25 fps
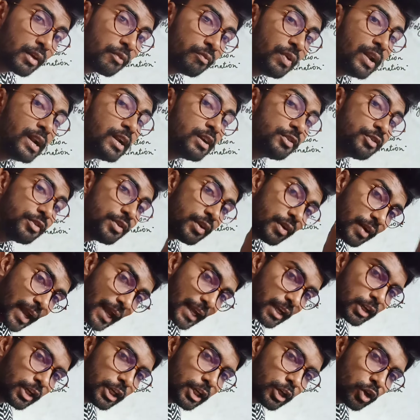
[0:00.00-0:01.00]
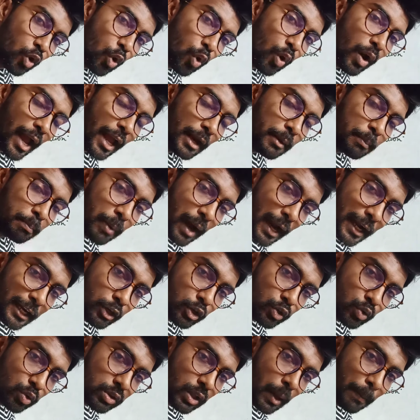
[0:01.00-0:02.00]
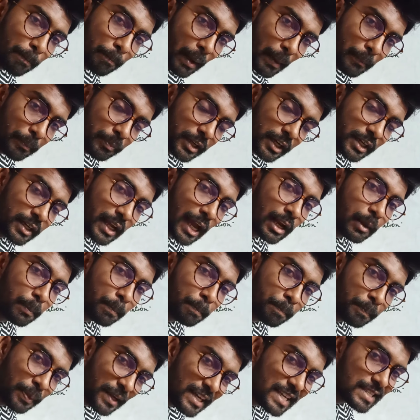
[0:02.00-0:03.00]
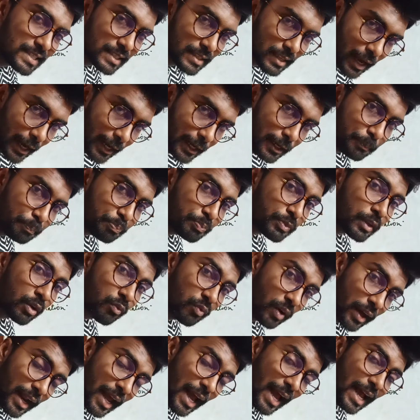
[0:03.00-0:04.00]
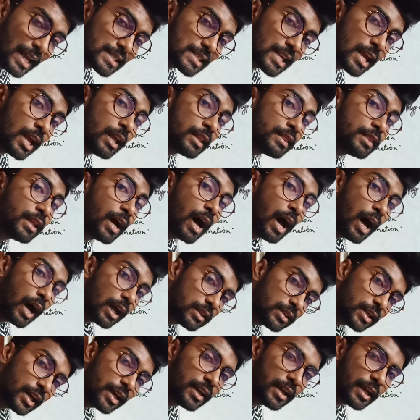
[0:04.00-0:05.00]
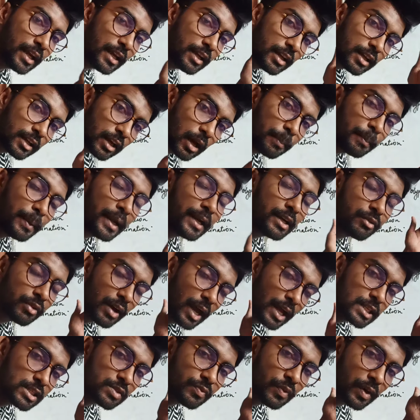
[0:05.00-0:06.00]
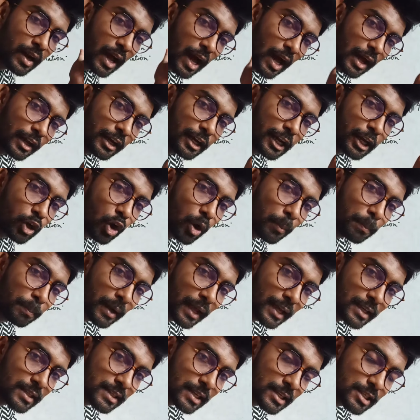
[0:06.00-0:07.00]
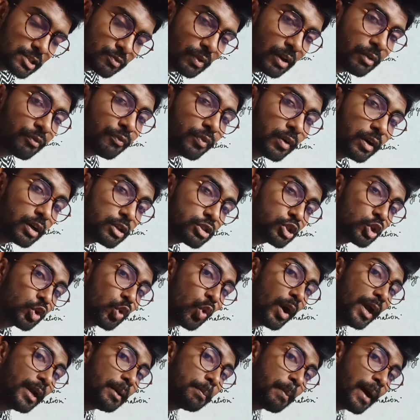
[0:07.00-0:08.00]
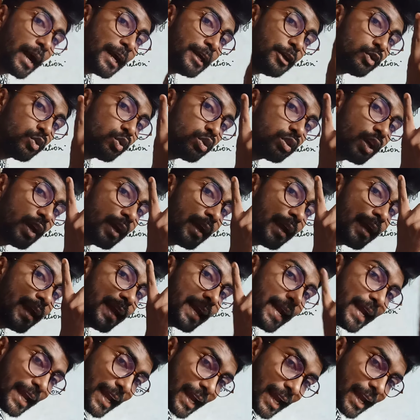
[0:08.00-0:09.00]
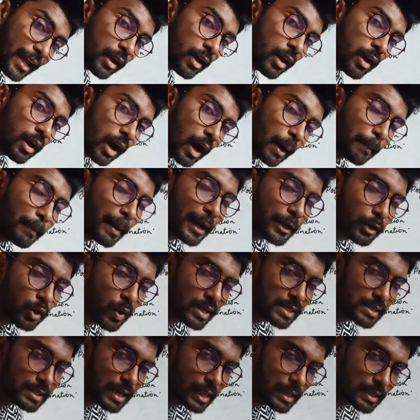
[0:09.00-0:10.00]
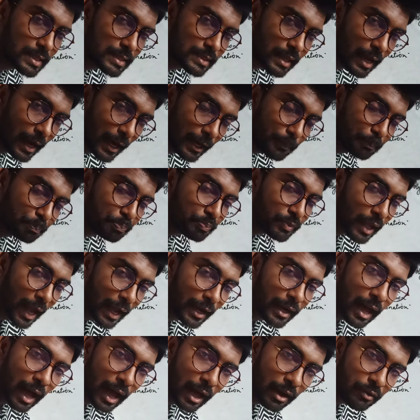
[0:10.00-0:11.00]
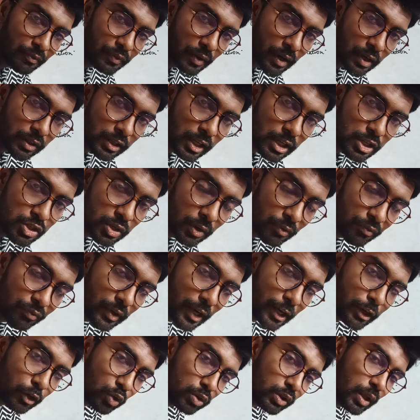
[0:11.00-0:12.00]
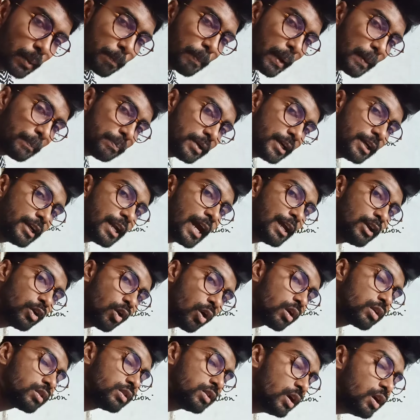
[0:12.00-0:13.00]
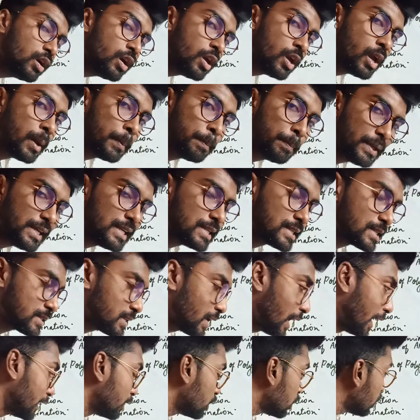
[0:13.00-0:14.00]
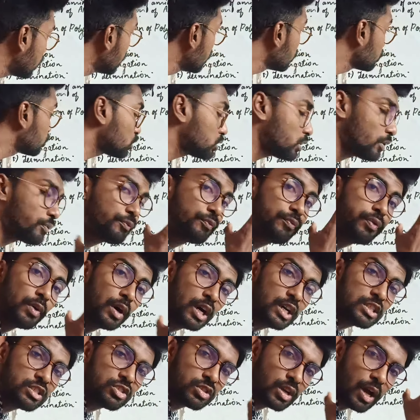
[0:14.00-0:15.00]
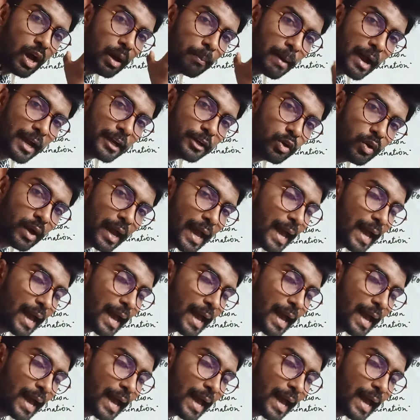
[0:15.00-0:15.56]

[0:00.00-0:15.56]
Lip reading: will directly go and bind to the peptidyl P site, whereas the other incoming transfer RNA complexes will first go and bind to the A amino acyl site and are further shifted to the peptidyl or the P site. So the first amino